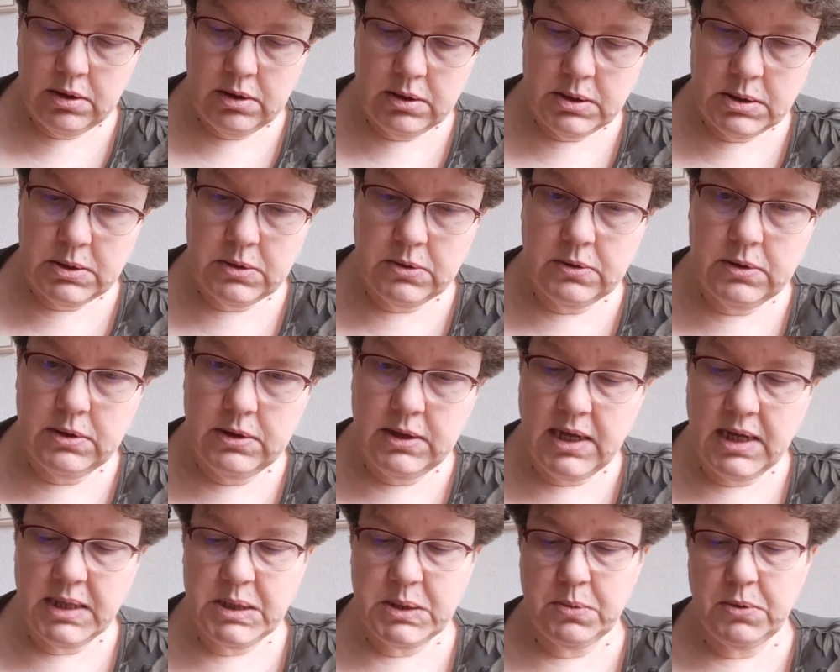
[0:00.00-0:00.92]
So
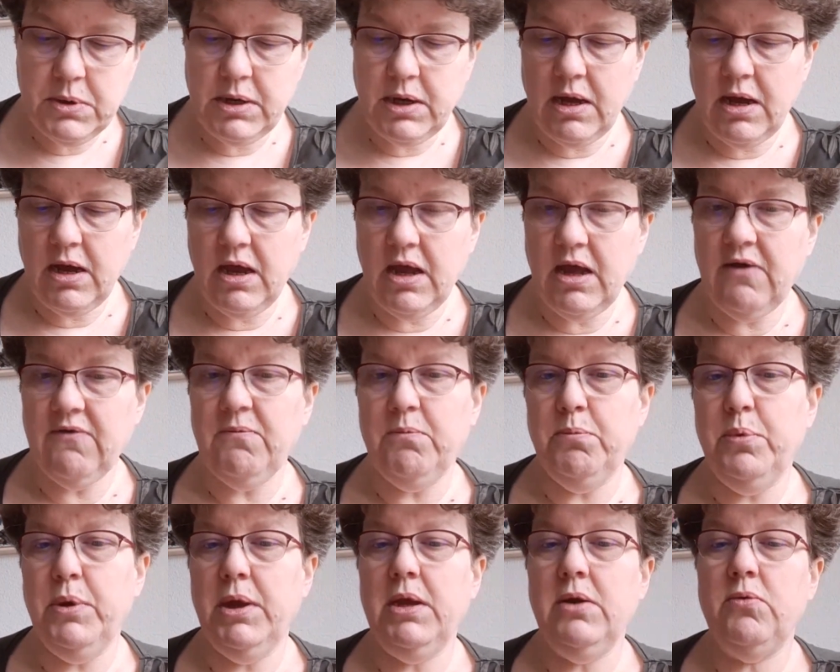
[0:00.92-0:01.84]
that's what I have
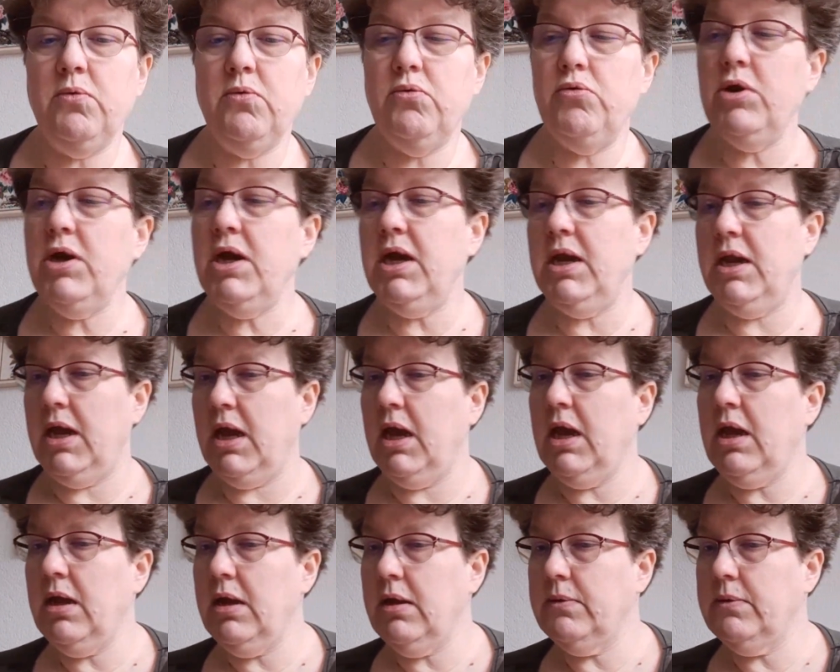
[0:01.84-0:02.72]
been reading.